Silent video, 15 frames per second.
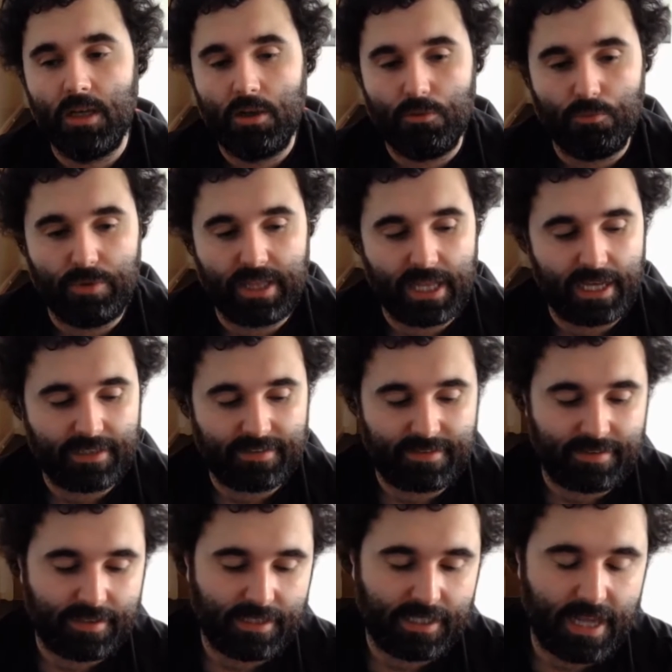We then
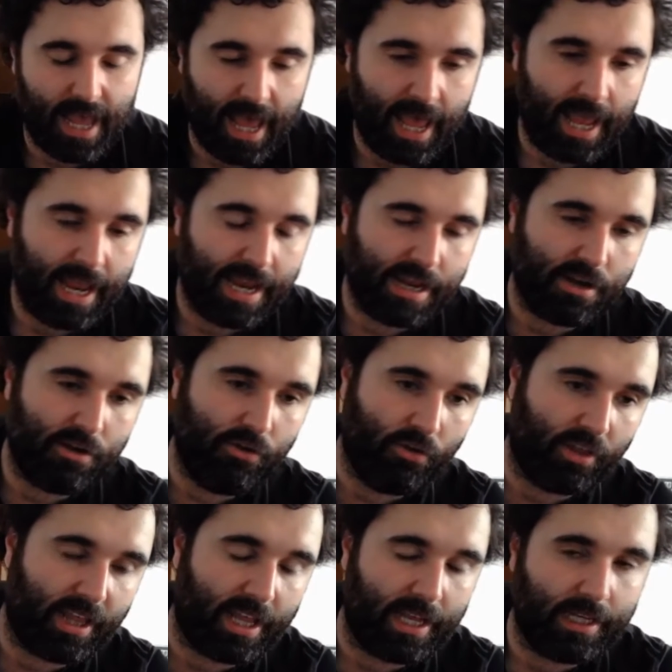see
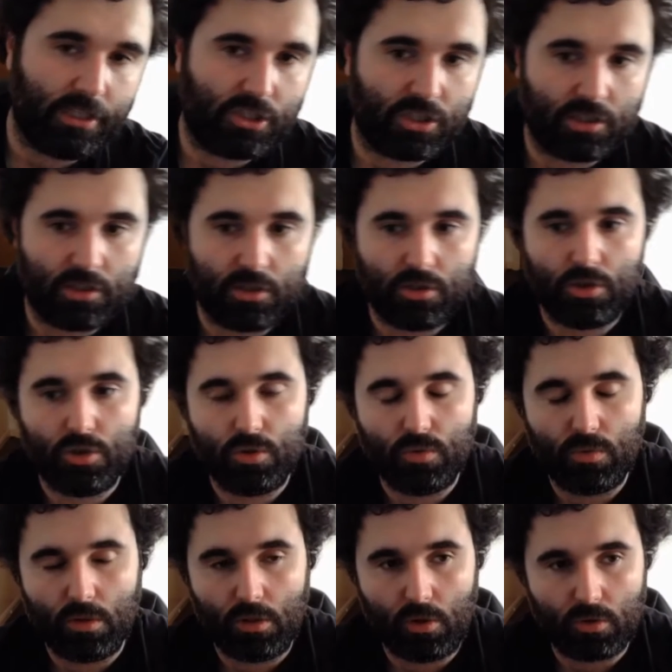another agent who
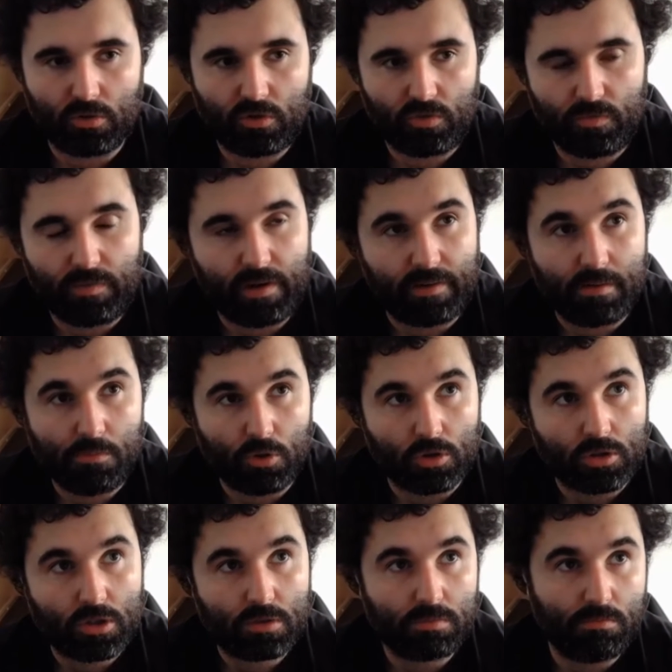looks very
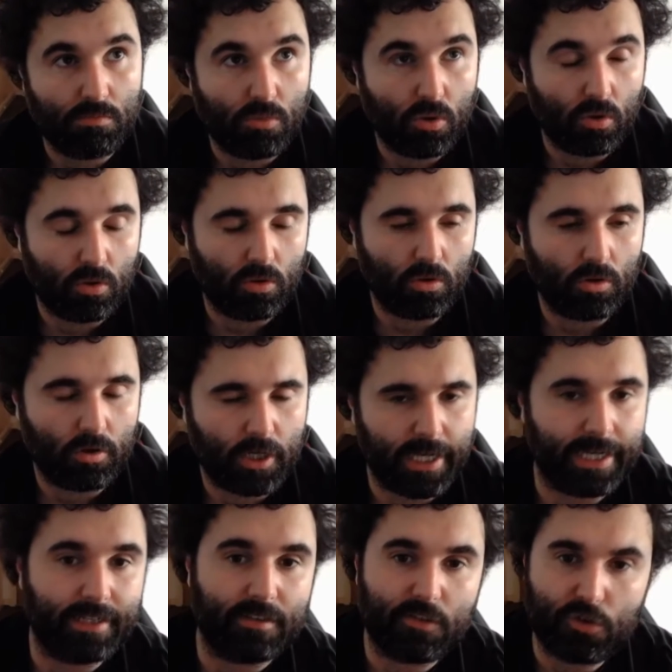much more
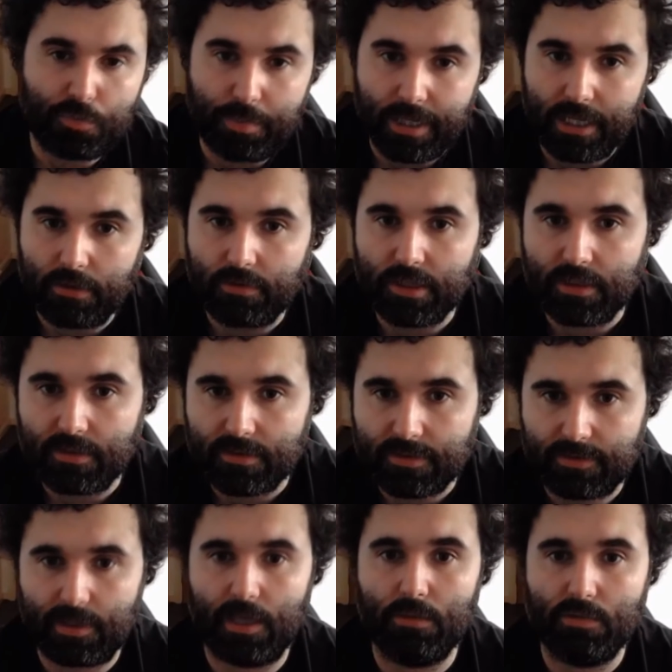
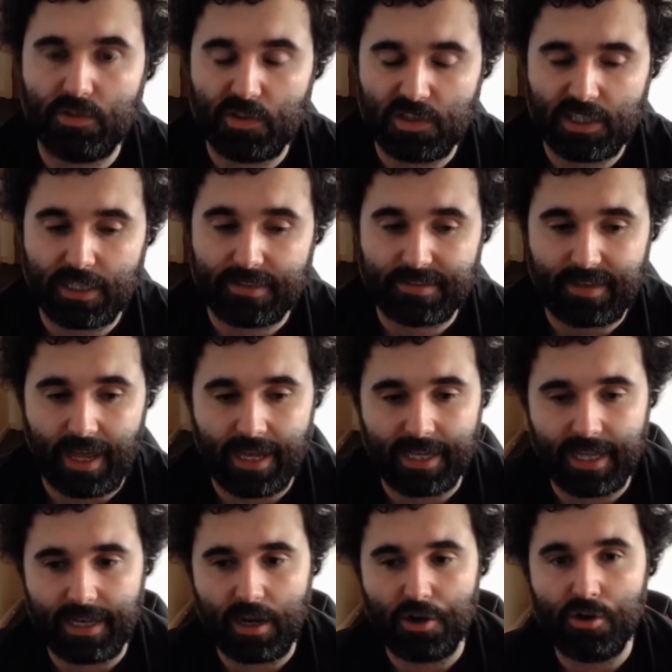inexperienced, I would suggest, and
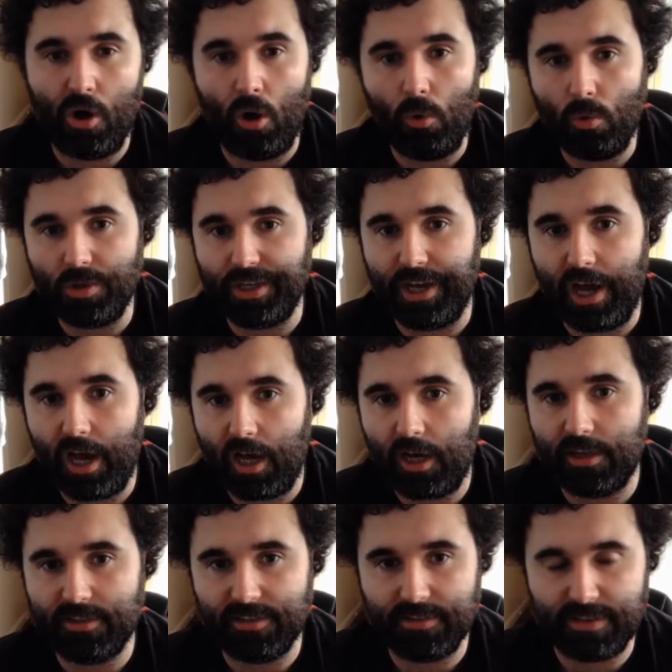then an older,
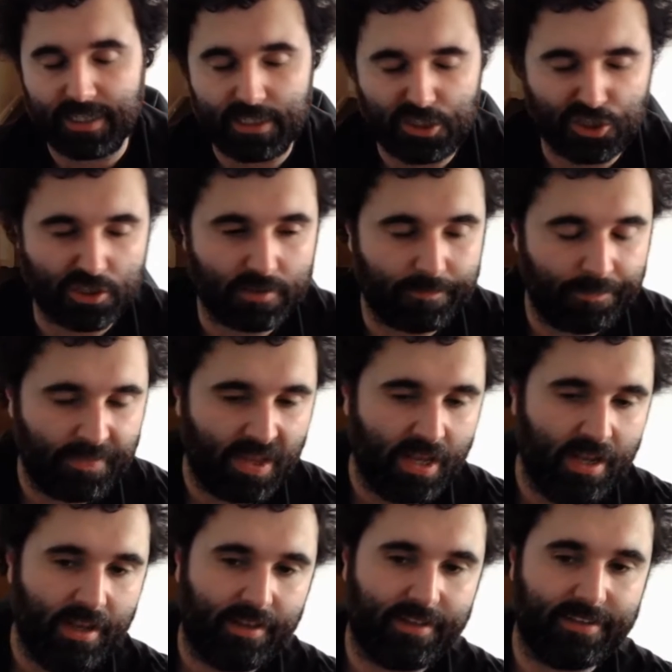hardened agent.
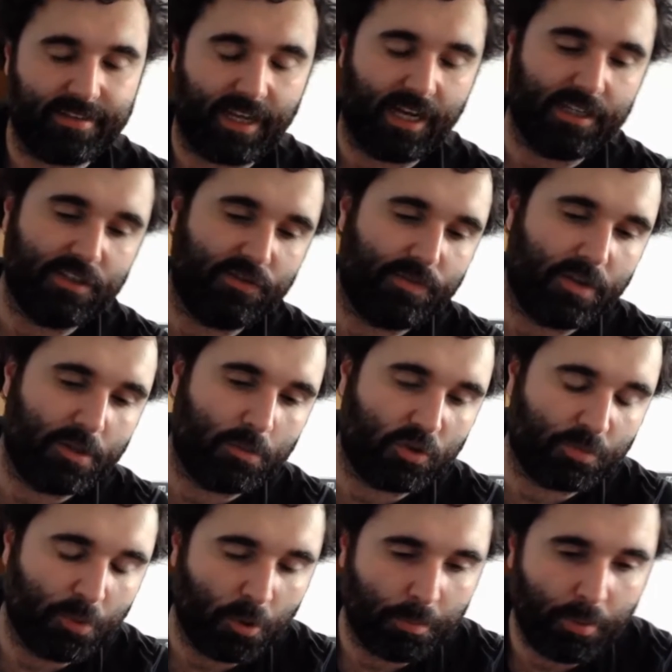This guy is very much
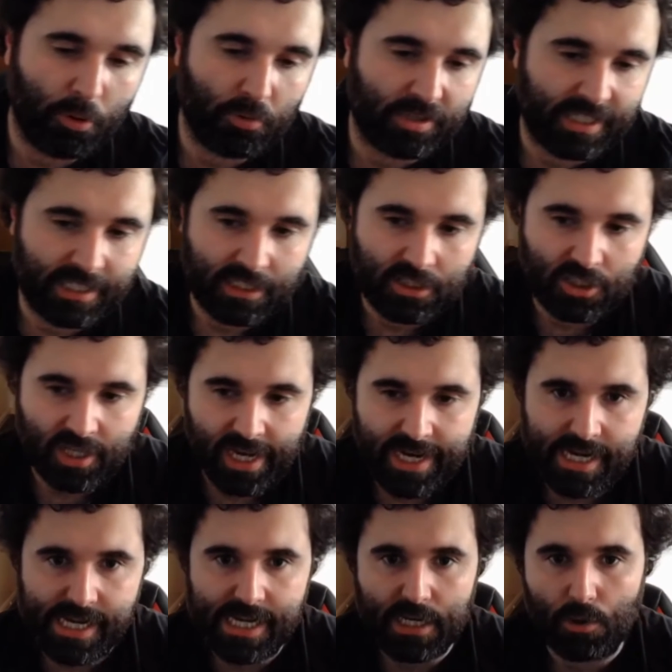more bulky,
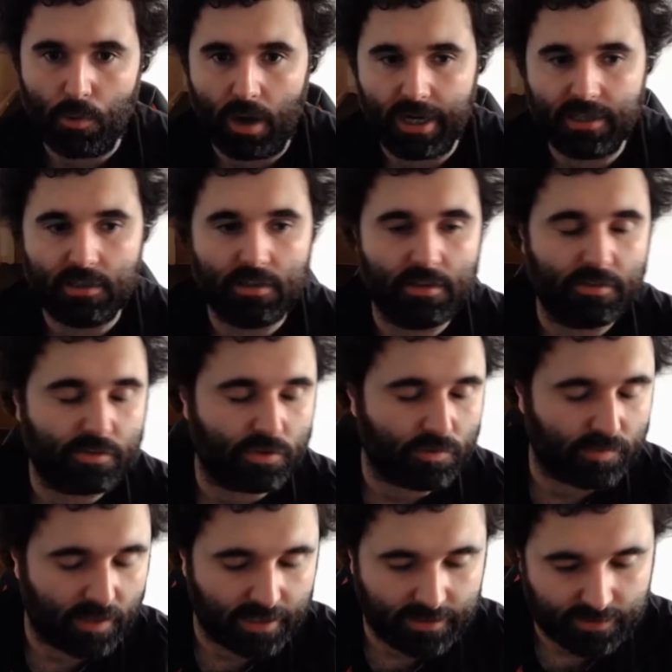shady, quiet, and stuff
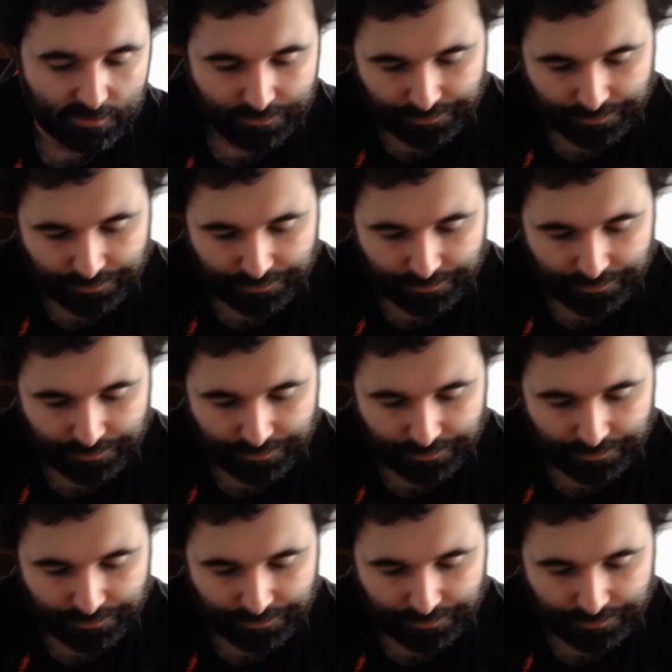like this.